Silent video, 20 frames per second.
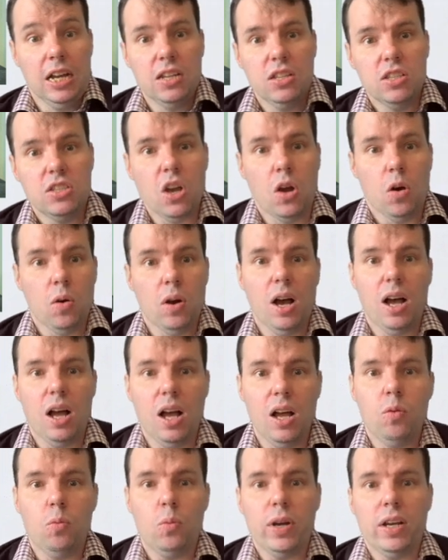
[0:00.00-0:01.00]
So,
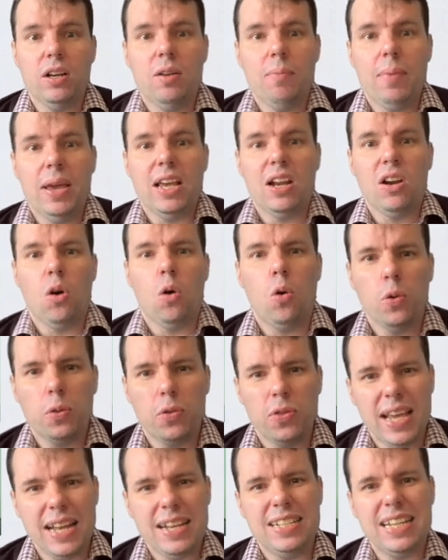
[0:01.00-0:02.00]
we're going to make an
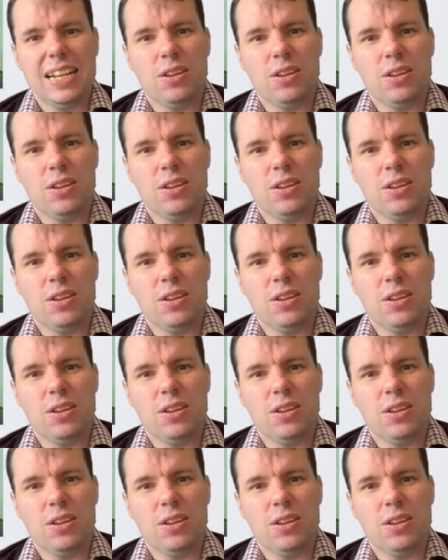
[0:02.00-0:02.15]
authentic